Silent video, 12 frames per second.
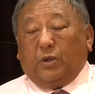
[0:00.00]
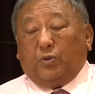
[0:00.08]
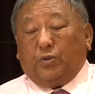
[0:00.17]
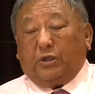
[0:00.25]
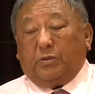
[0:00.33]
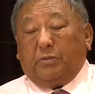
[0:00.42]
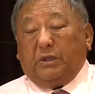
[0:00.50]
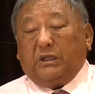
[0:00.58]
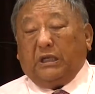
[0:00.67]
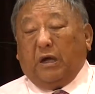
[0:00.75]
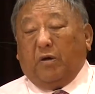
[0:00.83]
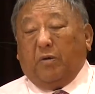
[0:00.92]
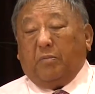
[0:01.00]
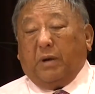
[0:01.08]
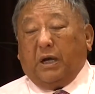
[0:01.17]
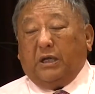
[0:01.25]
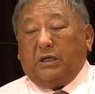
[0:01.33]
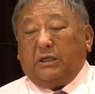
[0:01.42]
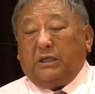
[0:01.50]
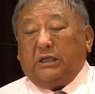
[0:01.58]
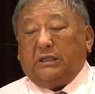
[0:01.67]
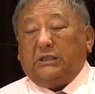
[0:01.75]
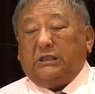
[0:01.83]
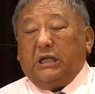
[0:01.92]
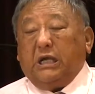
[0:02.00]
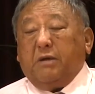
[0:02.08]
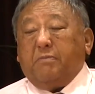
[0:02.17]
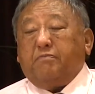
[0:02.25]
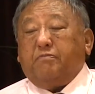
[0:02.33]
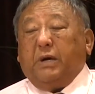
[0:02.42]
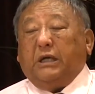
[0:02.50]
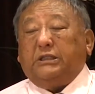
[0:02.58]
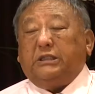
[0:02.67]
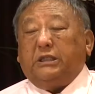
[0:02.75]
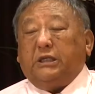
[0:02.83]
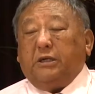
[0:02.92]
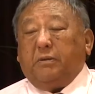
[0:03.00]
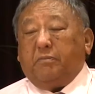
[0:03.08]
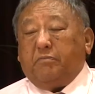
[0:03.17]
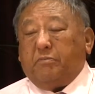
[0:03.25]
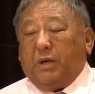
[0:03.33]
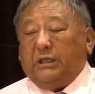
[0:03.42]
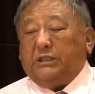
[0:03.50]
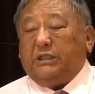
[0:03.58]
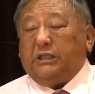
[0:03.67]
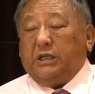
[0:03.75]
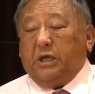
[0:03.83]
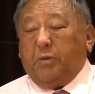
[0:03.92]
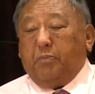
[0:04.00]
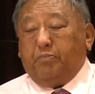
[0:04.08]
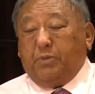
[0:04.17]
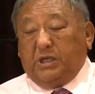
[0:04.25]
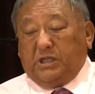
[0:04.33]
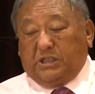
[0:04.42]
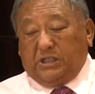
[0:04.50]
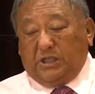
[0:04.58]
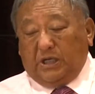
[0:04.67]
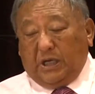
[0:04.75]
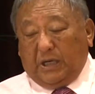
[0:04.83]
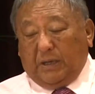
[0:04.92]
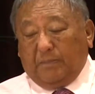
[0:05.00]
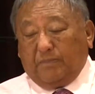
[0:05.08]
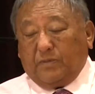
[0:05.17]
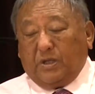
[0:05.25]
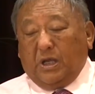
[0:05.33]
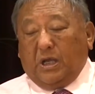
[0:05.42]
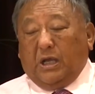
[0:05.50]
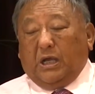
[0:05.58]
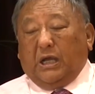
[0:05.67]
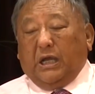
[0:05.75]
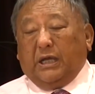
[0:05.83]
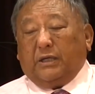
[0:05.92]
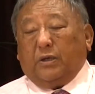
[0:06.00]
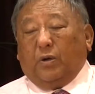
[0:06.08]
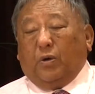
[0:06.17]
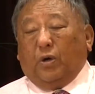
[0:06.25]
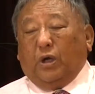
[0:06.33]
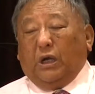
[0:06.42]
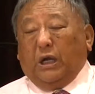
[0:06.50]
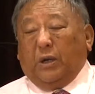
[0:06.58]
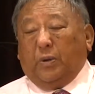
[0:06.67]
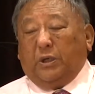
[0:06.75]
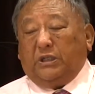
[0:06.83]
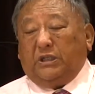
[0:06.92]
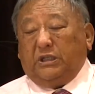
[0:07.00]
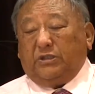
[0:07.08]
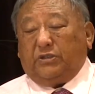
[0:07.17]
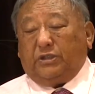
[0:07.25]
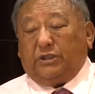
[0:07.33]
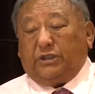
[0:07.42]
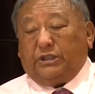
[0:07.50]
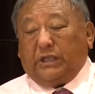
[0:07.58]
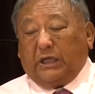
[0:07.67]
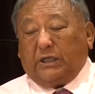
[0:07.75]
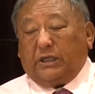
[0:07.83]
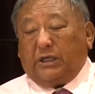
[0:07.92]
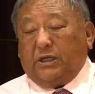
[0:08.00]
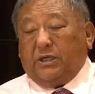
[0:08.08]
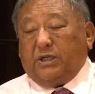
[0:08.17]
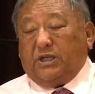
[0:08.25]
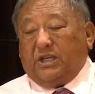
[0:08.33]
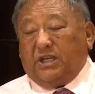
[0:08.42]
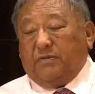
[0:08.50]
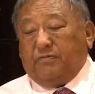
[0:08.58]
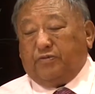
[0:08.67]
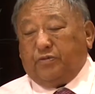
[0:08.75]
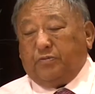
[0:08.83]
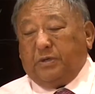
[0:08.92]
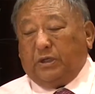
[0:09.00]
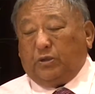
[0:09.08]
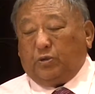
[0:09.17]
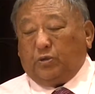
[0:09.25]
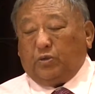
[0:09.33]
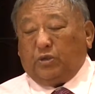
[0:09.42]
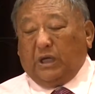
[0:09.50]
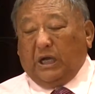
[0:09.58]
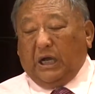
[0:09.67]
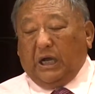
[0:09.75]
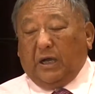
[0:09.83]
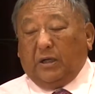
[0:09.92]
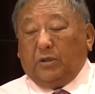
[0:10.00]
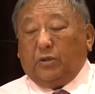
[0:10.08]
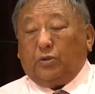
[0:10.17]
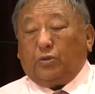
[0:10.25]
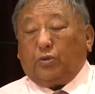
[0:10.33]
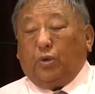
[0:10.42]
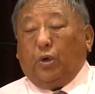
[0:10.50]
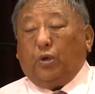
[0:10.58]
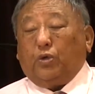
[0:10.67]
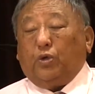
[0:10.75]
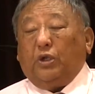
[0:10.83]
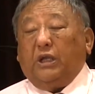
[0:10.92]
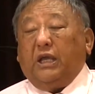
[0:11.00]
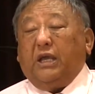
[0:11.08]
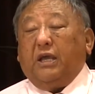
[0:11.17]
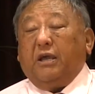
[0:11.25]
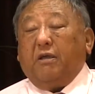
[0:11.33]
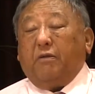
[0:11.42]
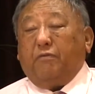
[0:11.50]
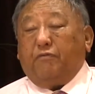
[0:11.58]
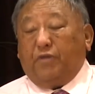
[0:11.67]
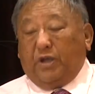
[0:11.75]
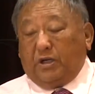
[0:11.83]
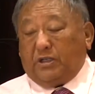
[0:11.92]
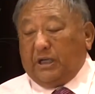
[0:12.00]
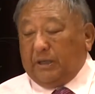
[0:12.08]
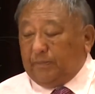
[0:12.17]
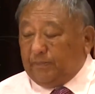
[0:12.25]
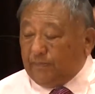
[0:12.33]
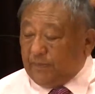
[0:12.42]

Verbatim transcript: which means our mind is much, much busier. And all our this junk informations are totally filled up.